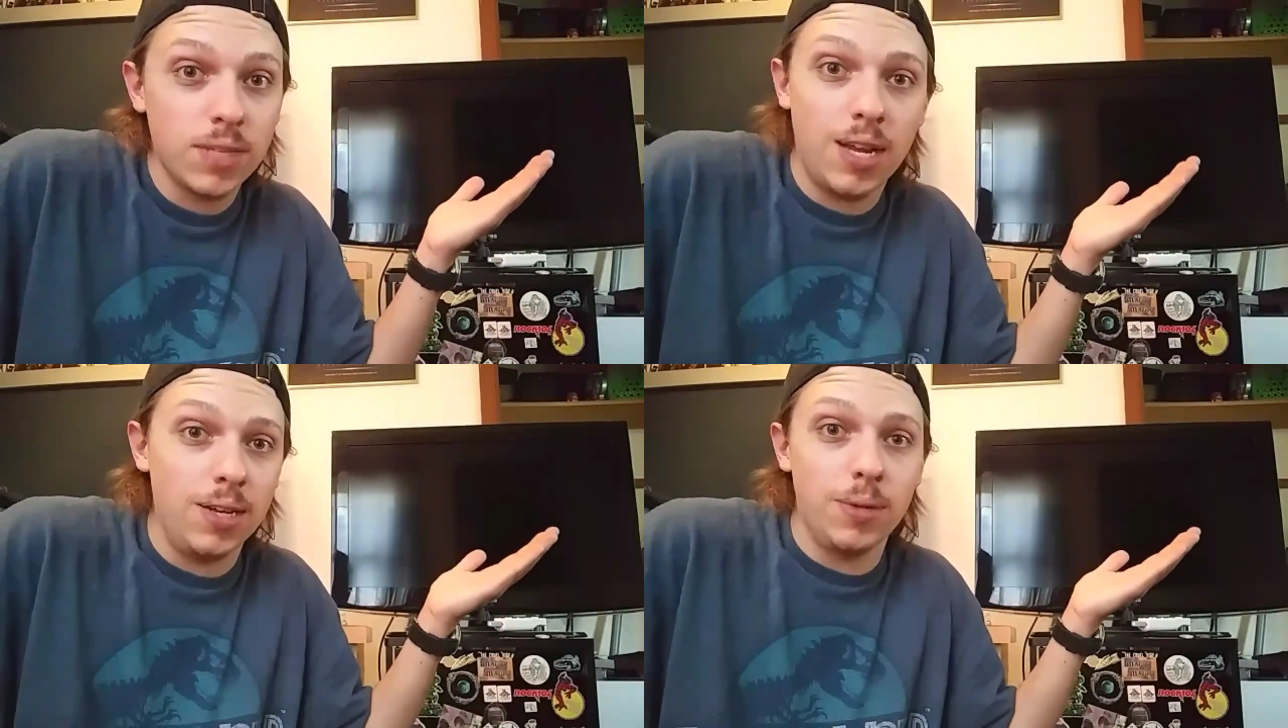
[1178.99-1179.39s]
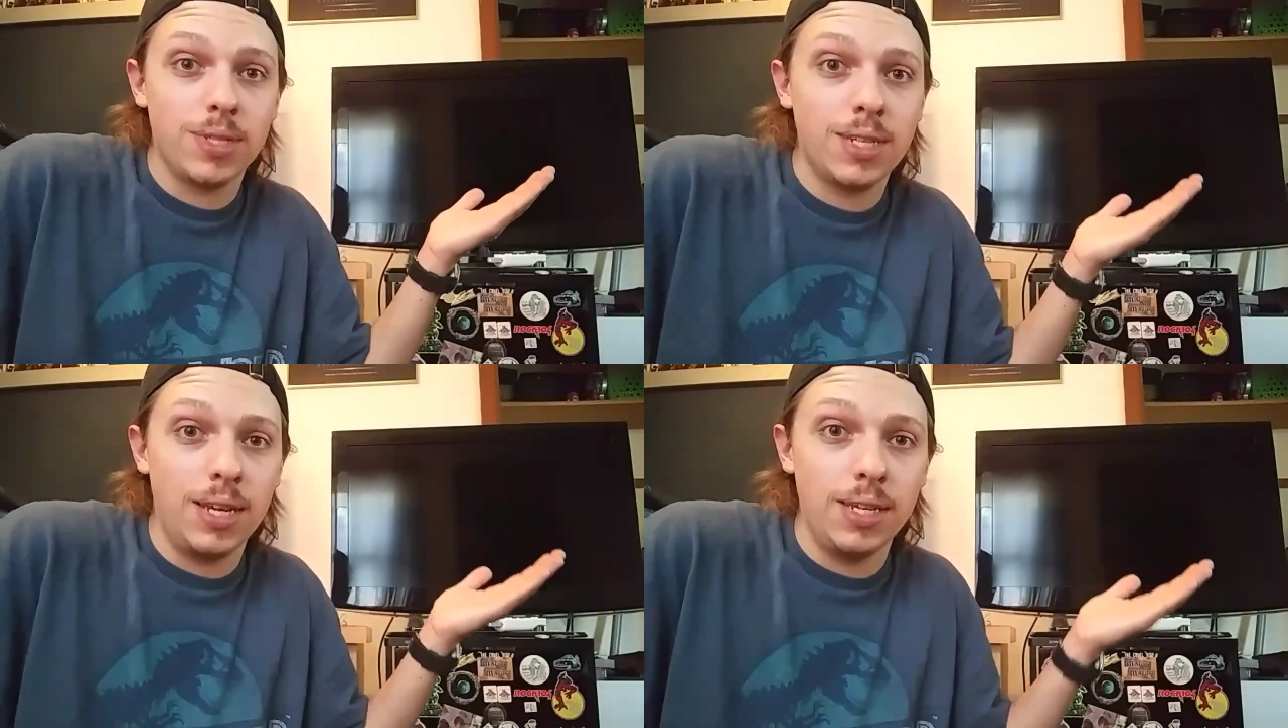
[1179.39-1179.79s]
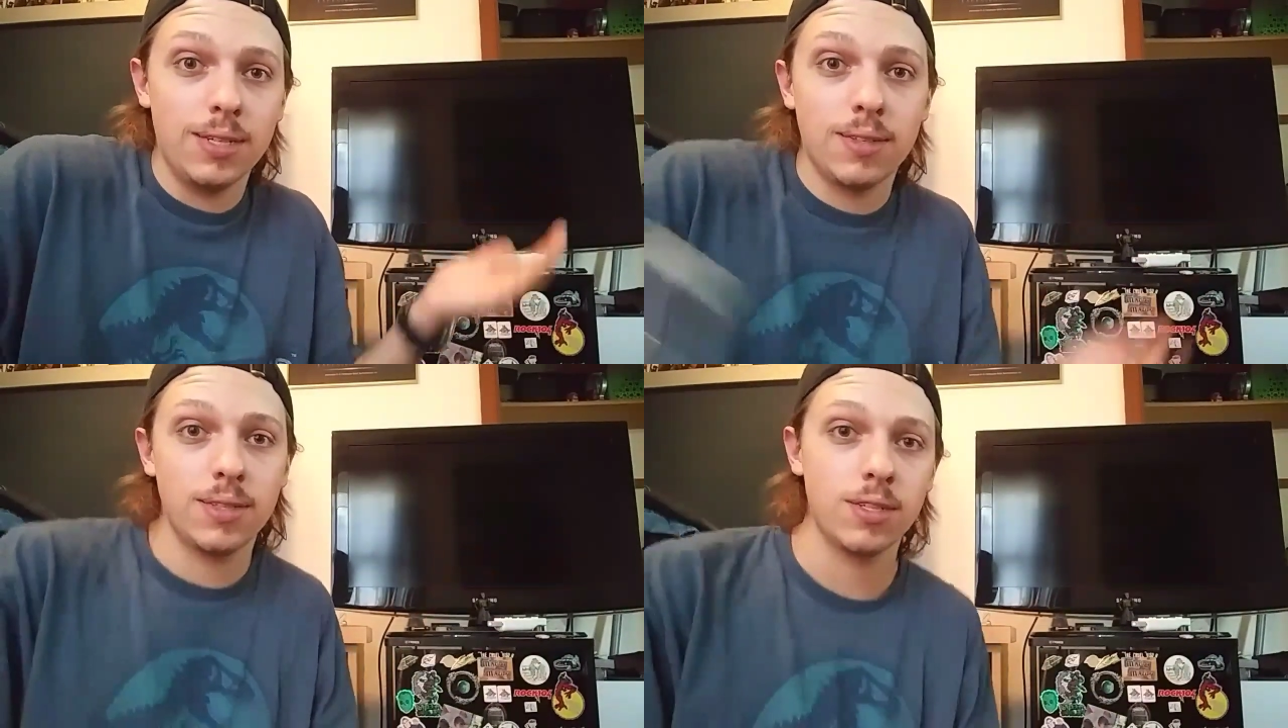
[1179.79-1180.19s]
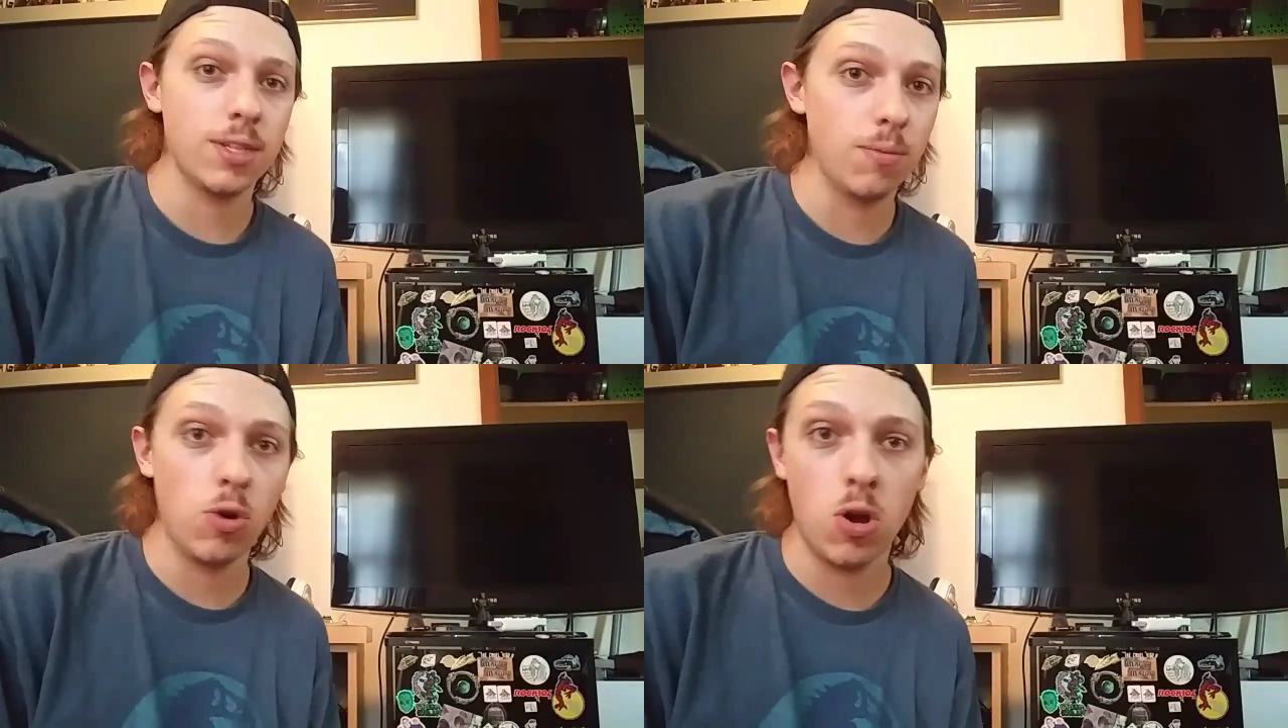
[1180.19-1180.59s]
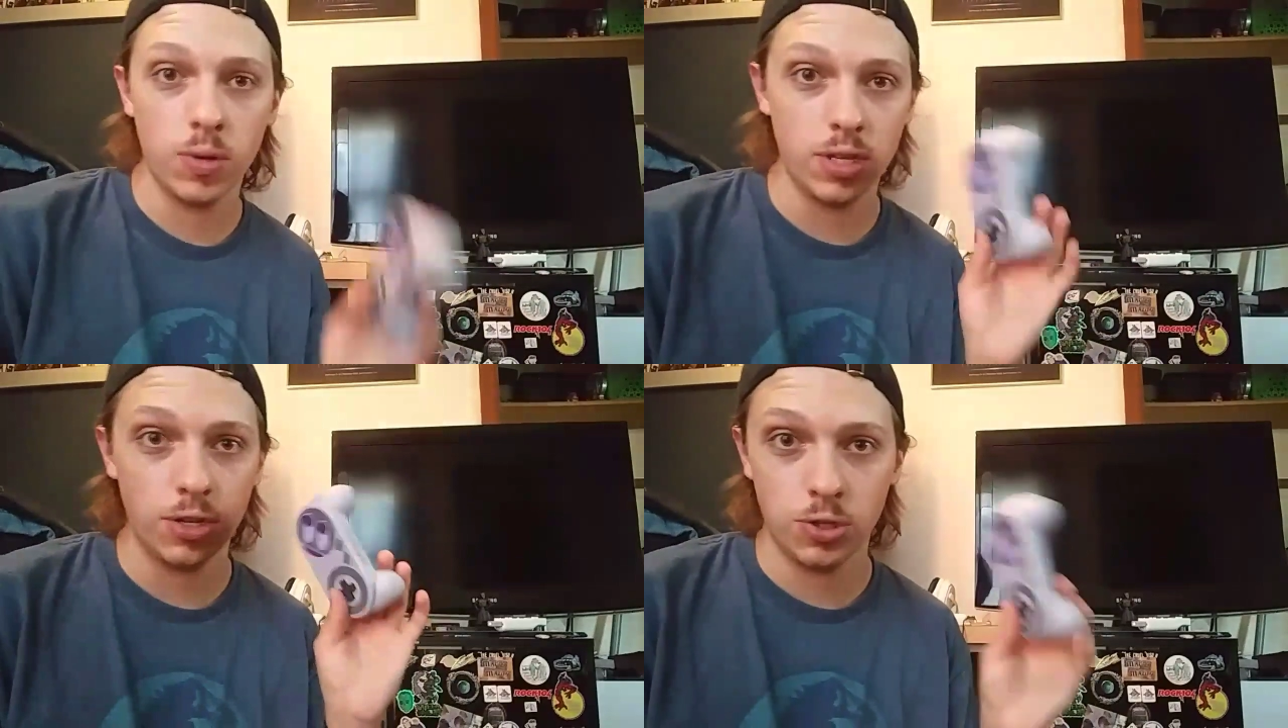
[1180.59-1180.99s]
I don't know what to tell you. There's something wrong
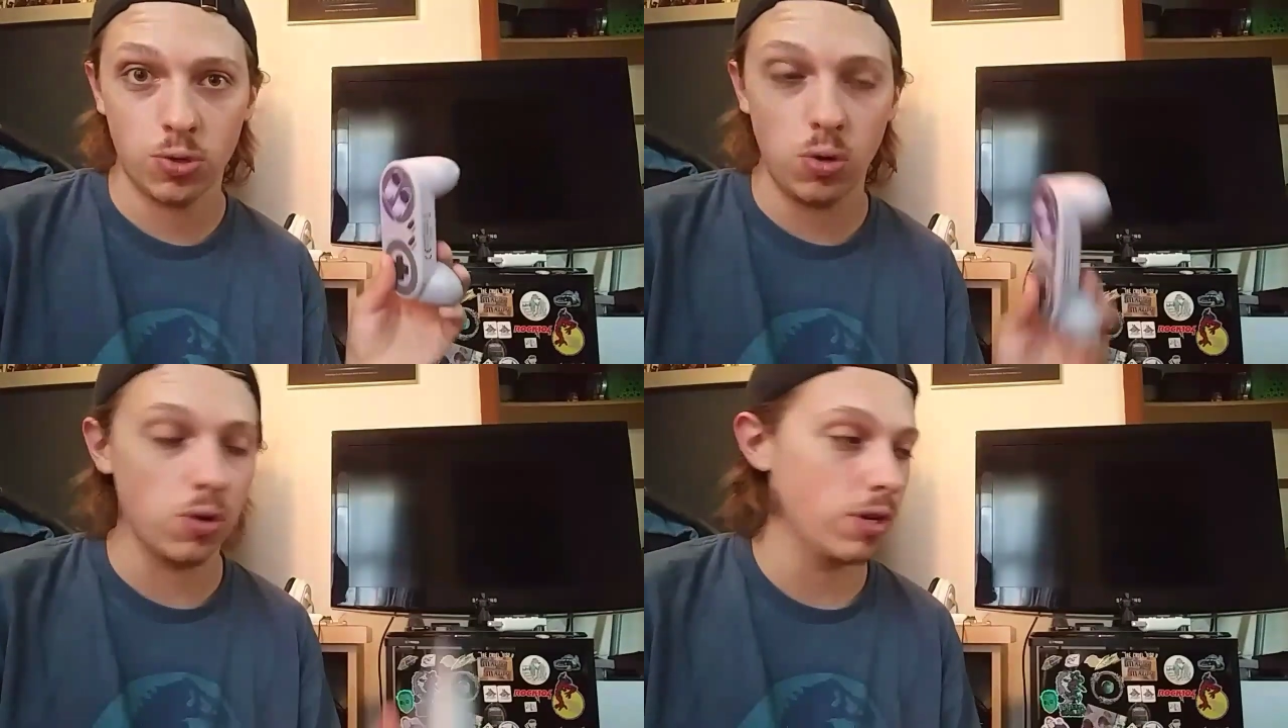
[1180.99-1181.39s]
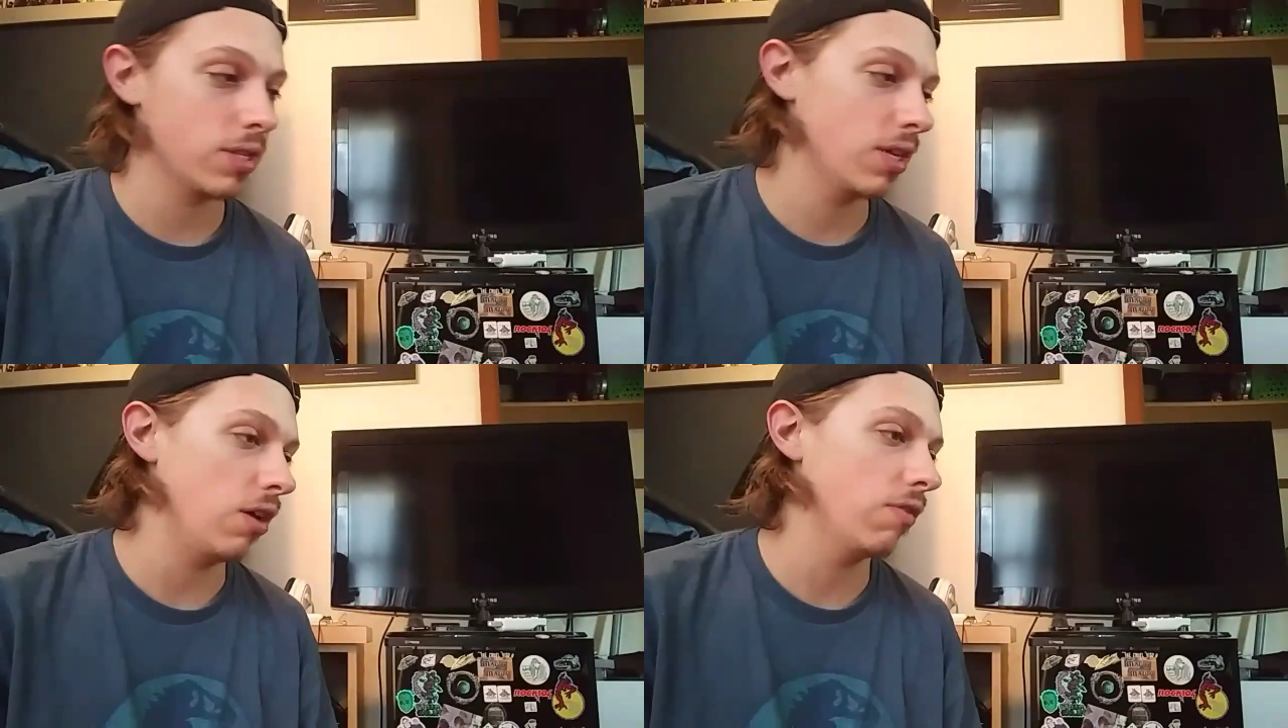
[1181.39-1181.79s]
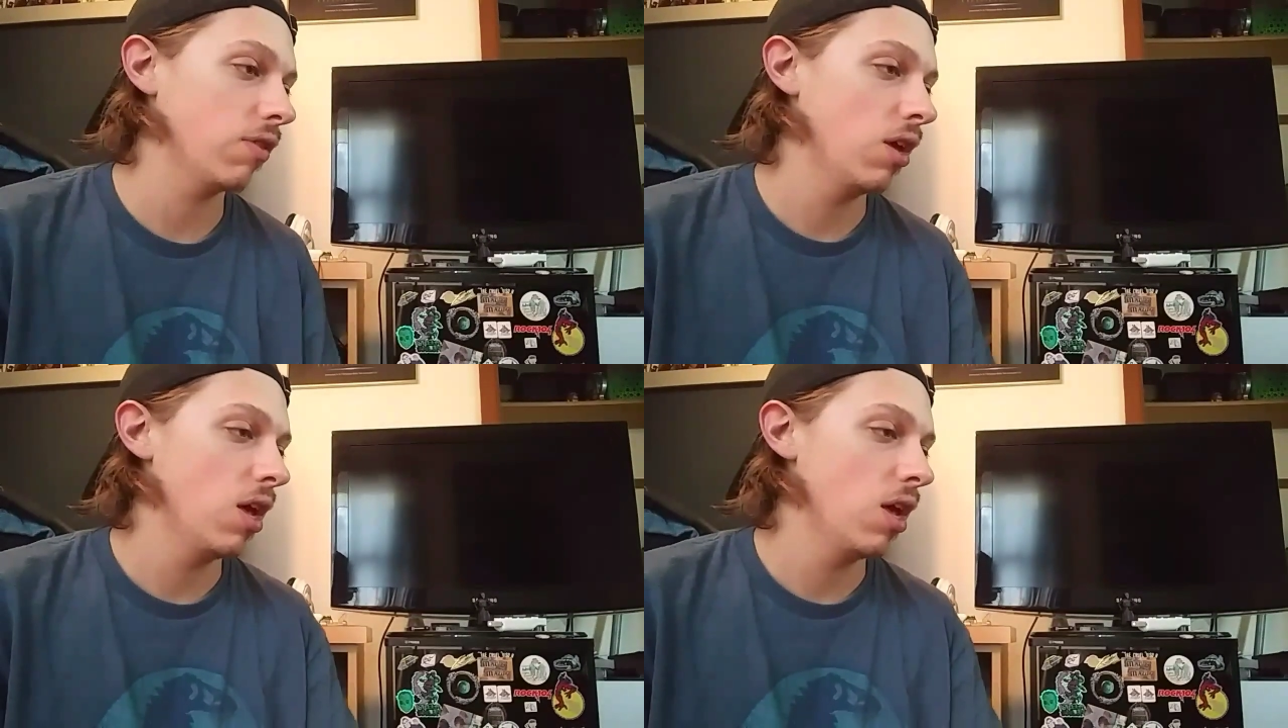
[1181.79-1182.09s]
with the controller itself.